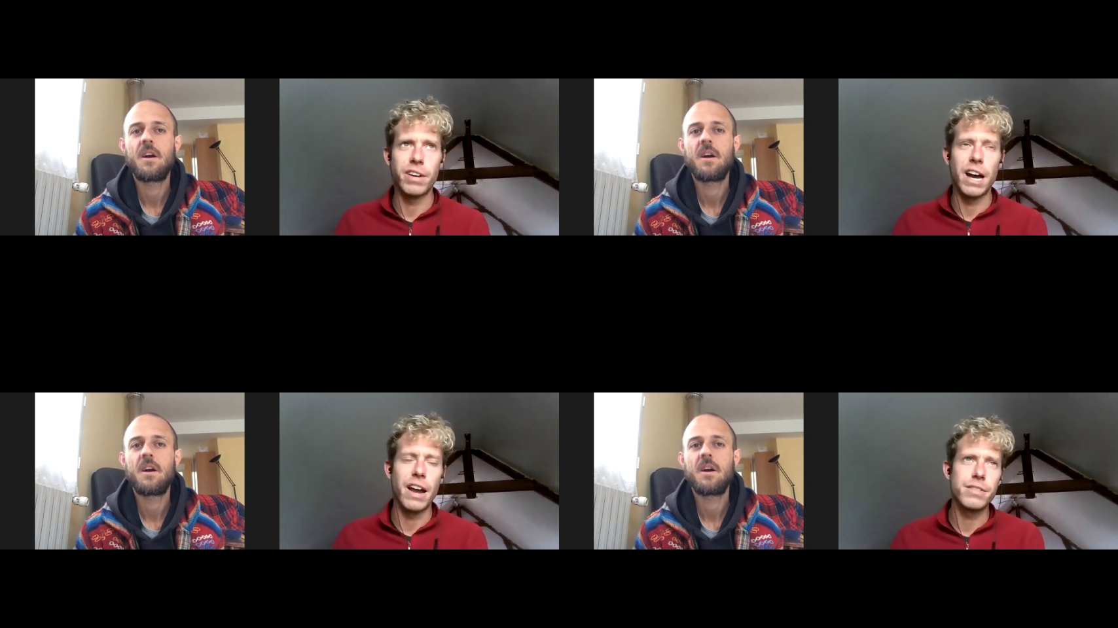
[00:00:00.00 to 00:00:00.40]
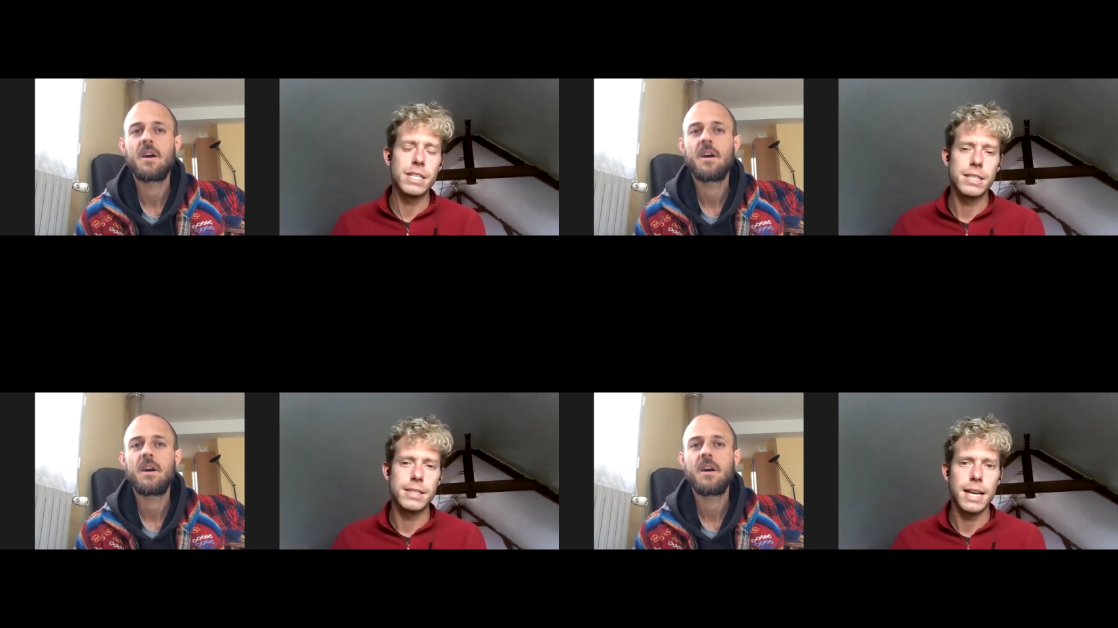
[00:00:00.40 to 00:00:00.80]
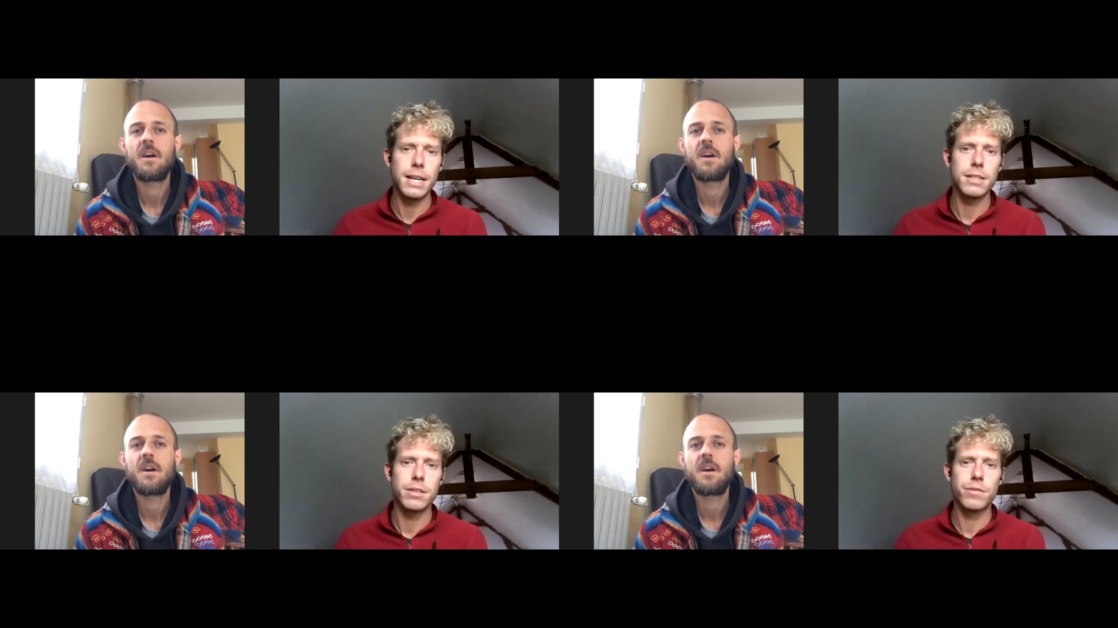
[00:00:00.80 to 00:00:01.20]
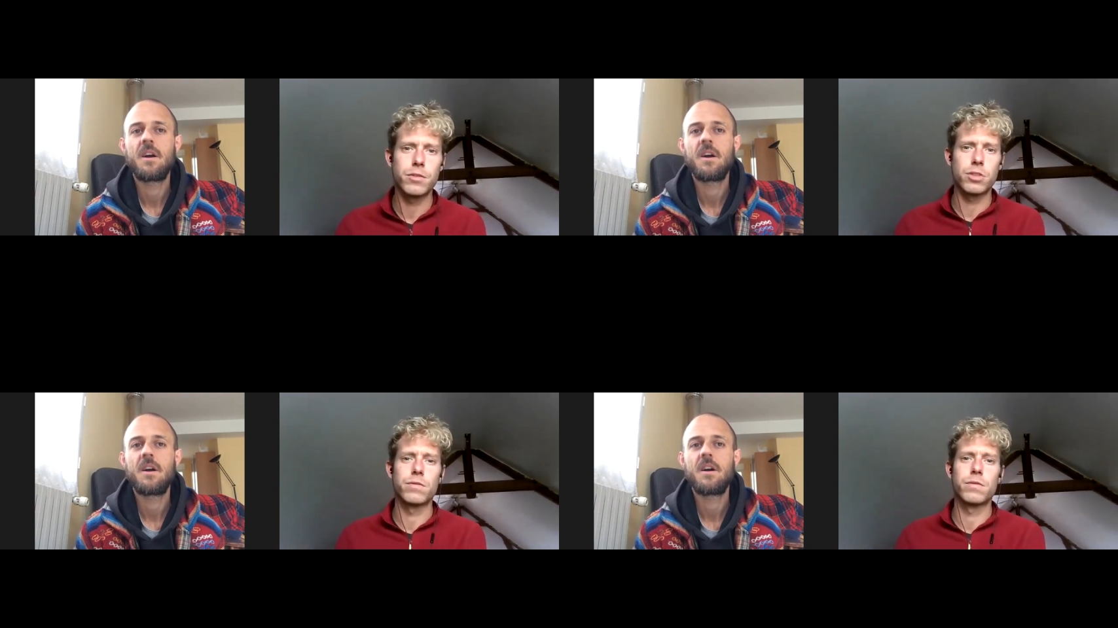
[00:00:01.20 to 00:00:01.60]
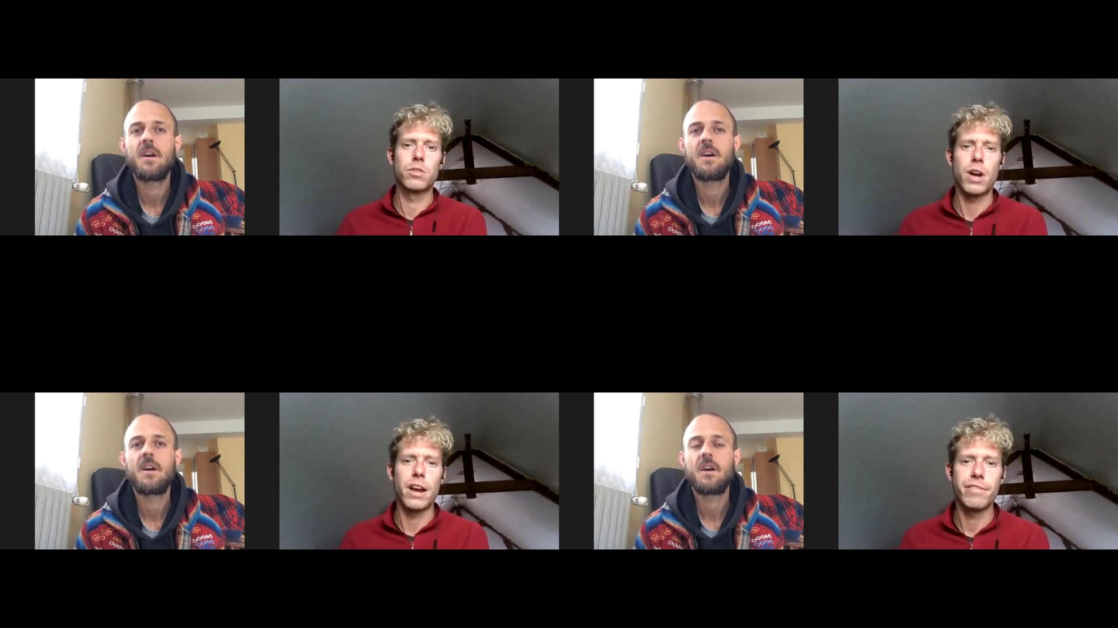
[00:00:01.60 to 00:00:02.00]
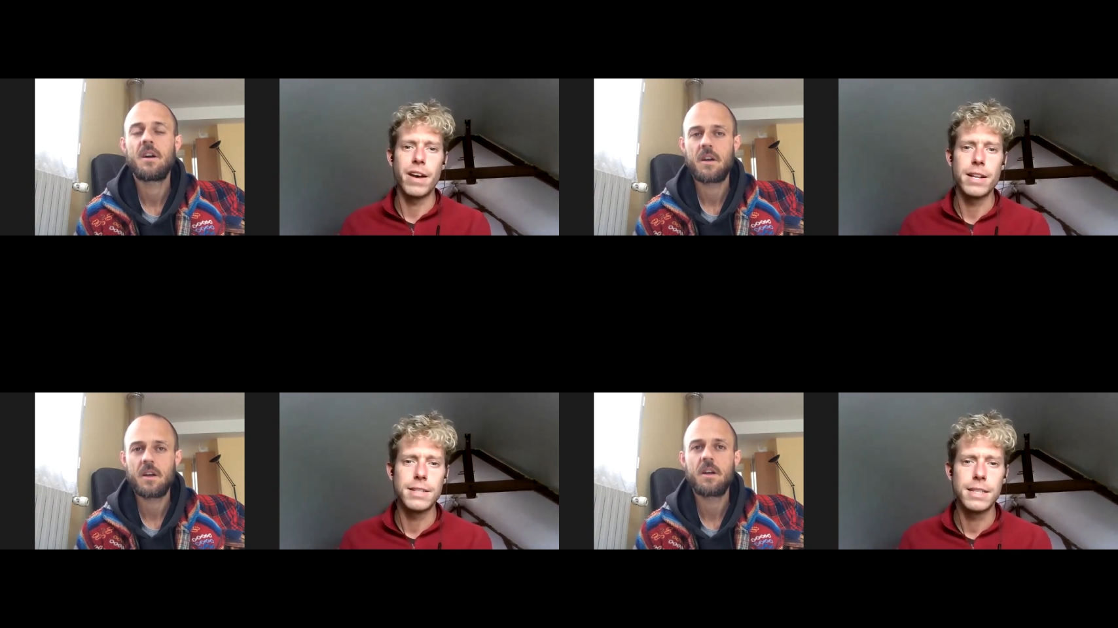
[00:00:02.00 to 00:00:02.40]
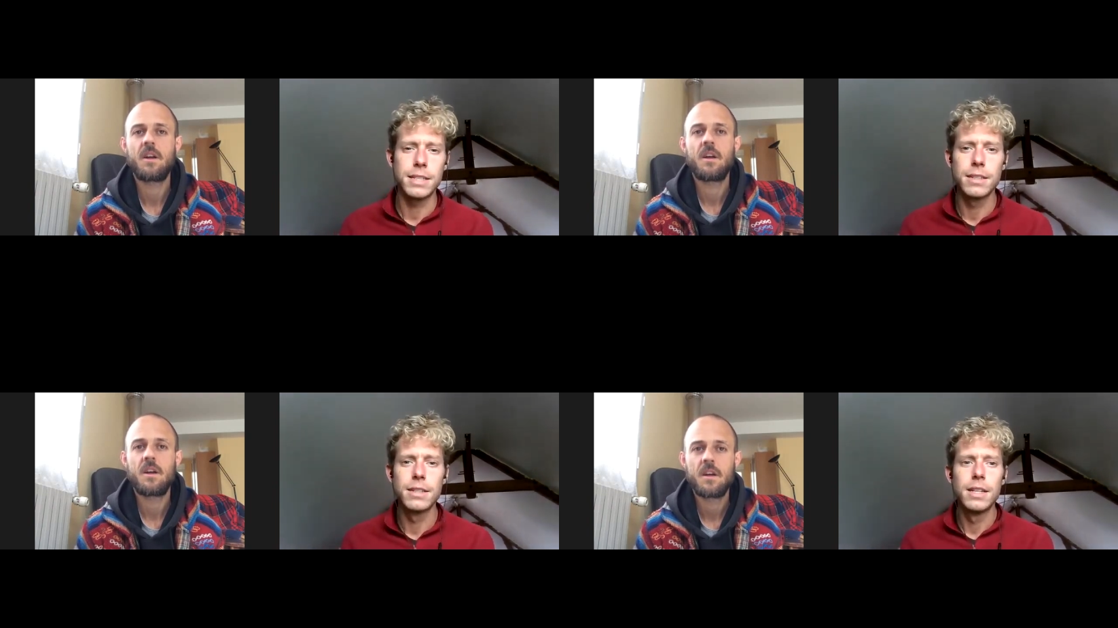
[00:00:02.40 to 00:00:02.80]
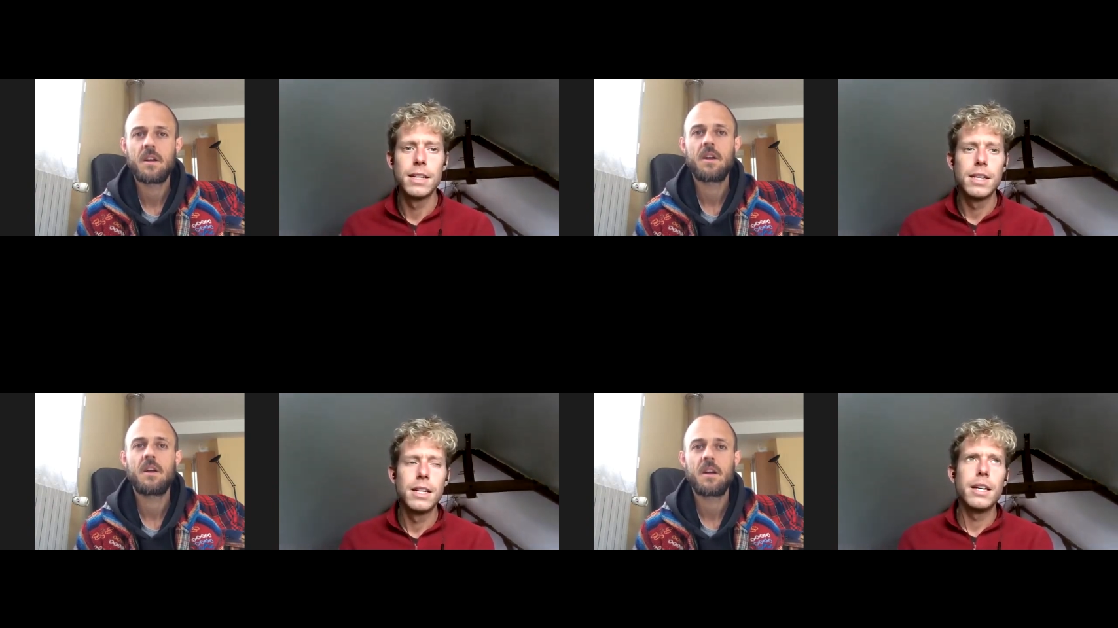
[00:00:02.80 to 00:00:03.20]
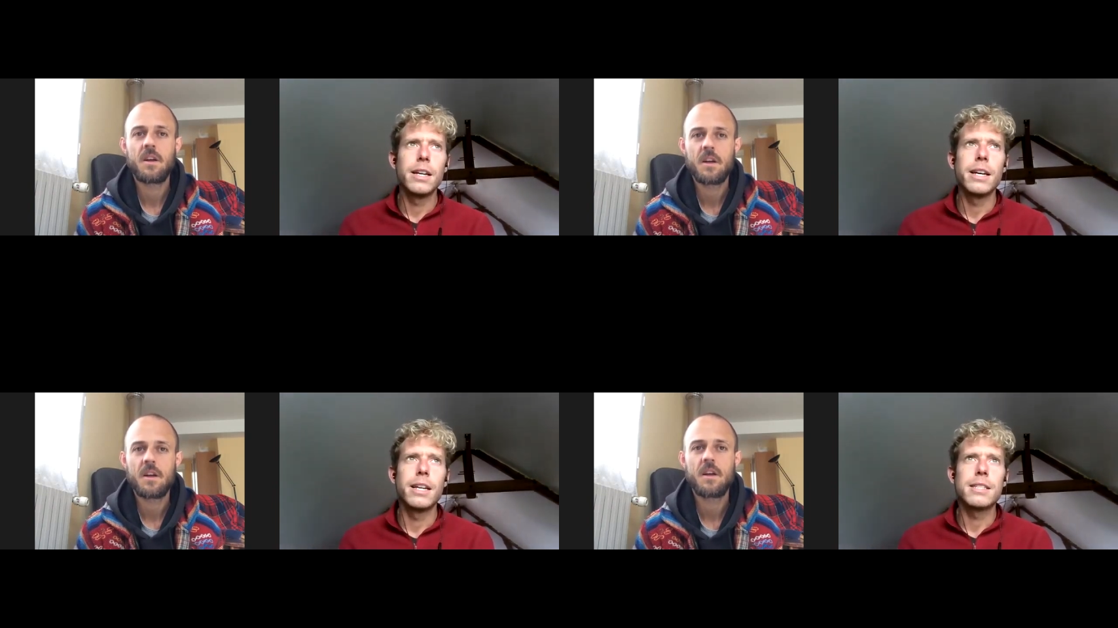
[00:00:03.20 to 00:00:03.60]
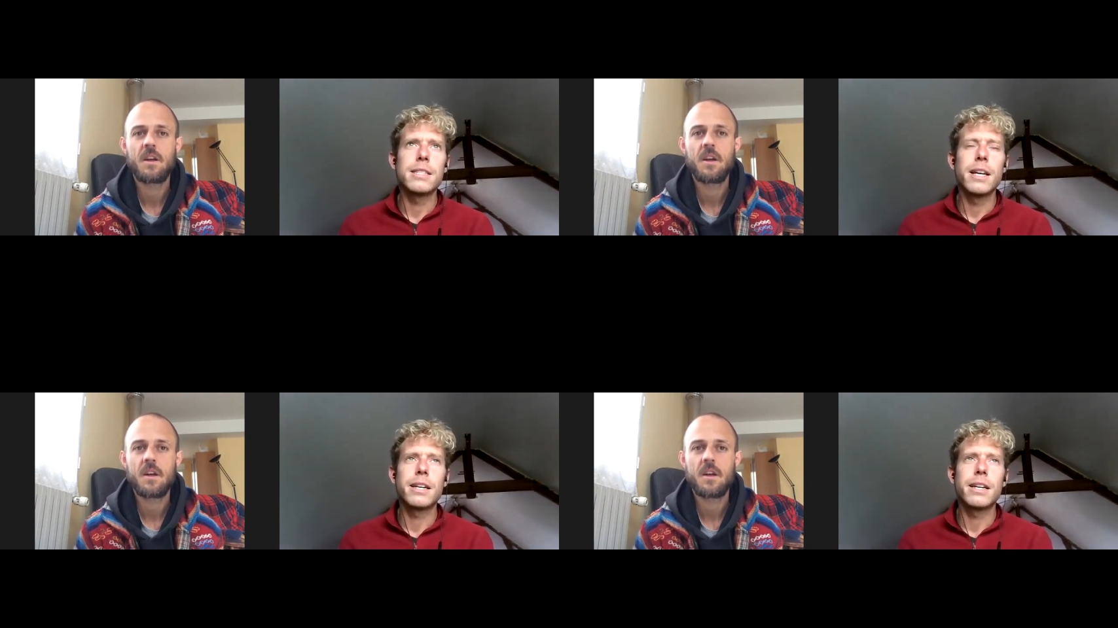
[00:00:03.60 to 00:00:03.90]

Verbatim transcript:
Speaker 1: five, six days of dry fasting. And it's